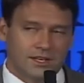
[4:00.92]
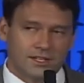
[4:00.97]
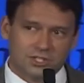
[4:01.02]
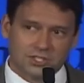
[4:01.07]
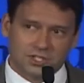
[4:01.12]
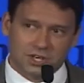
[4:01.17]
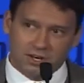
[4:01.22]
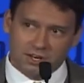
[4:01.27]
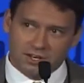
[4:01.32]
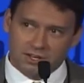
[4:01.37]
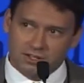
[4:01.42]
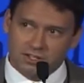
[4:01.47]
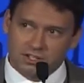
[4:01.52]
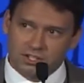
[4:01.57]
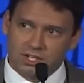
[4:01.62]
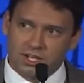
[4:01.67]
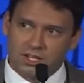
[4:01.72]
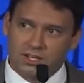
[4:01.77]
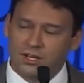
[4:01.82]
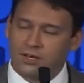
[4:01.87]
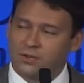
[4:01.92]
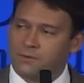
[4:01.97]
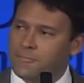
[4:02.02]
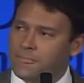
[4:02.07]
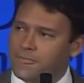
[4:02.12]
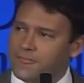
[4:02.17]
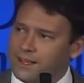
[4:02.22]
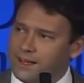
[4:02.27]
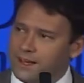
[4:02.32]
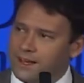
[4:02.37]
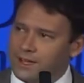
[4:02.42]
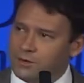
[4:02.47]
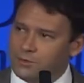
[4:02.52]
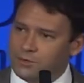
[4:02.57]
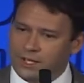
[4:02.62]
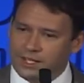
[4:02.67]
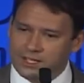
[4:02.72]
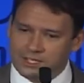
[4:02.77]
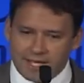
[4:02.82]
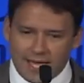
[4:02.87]
I started on the cello. I
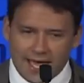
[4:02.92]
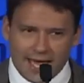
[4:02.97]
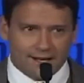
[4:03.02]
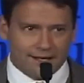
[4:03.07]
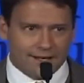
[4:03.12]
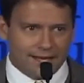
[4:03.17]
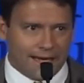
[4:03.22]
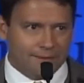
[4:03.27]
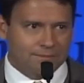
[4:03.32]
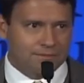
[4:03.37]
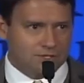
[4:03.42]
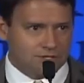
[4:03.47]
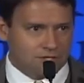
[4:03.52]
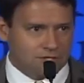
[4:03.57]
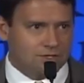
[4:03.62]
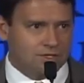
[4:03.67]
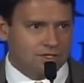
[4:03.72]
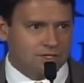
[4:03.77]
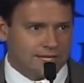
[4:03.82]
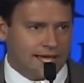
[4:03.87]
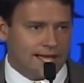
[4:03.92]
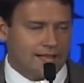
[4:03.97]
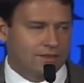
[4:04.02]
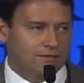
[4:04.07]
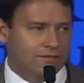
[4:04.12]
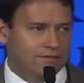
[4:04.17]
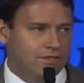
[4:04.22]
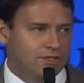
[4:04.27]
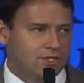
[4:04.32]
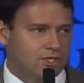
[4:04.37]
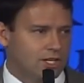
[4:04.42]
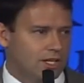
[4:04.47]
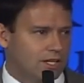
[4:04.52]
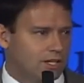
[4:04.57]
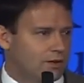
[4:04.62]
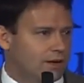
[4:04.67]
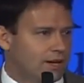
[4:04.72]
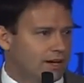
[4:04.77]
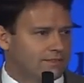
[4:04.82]
realized I had an aptitude, a talent for the cello.